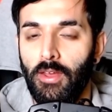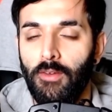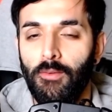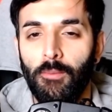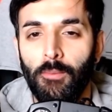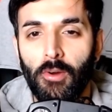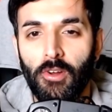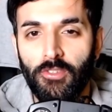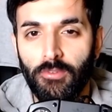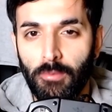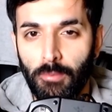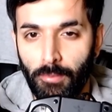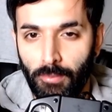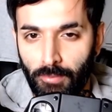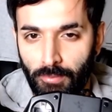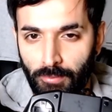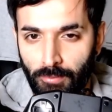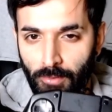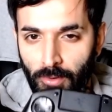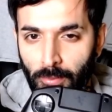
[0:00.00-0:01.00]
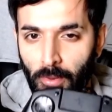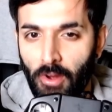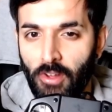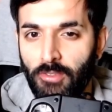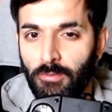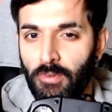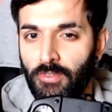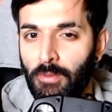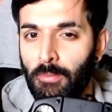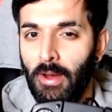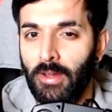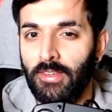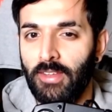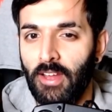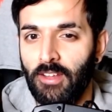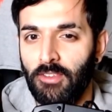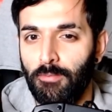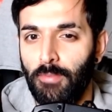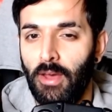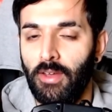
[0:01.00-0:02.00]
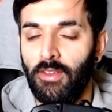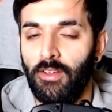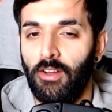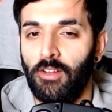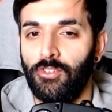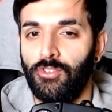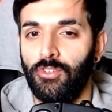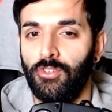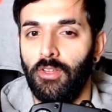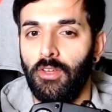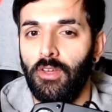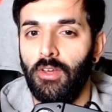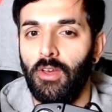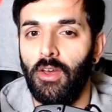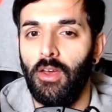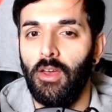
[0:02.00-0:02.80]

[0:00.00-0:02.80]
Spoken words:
It reminds me of the Mad Catz pad actually.